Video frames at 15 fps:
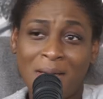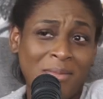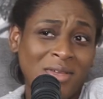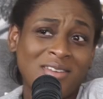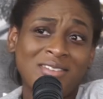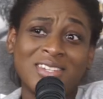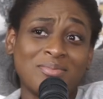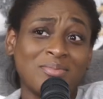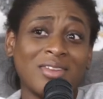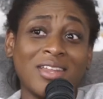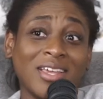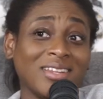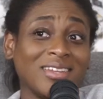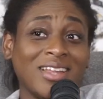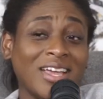I might have just
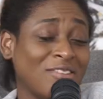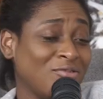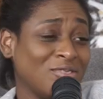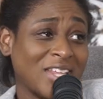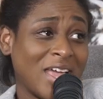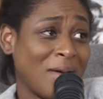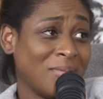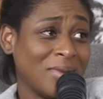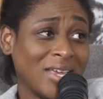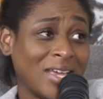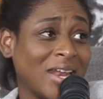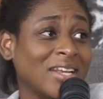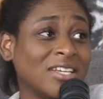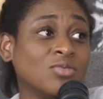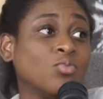like life was happening
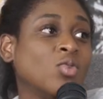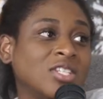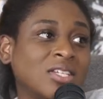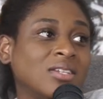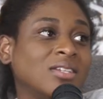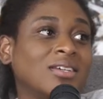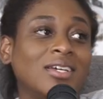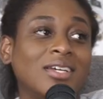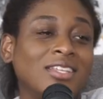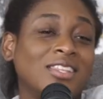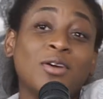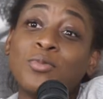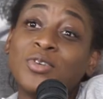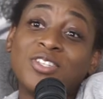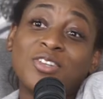and I just wasn't
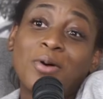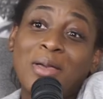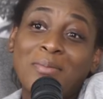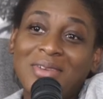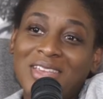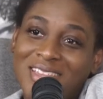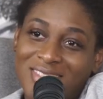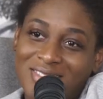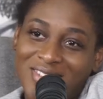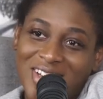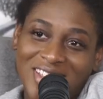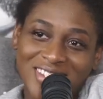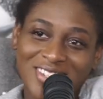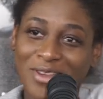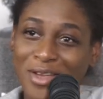there was no NBA
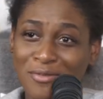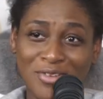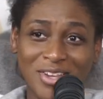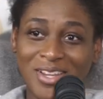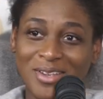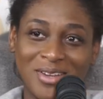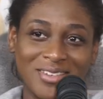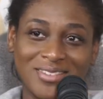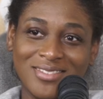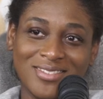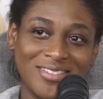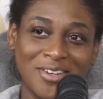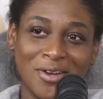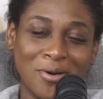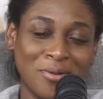thread. So I really,
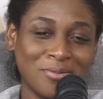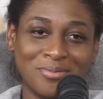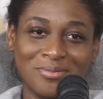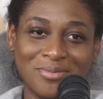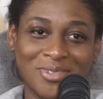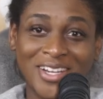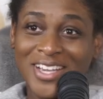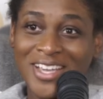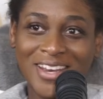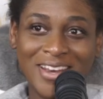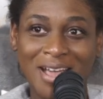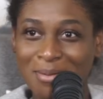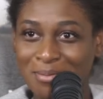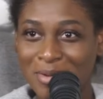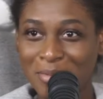you know, again,
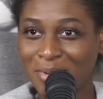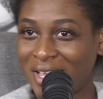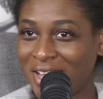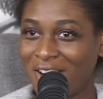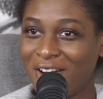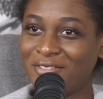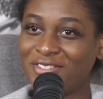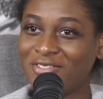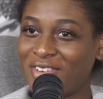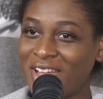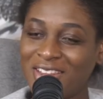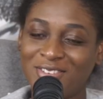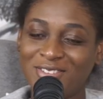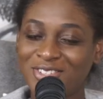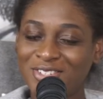I'm a playoffs
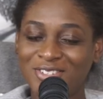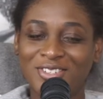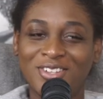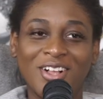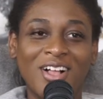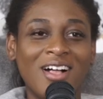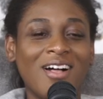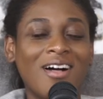finals girl.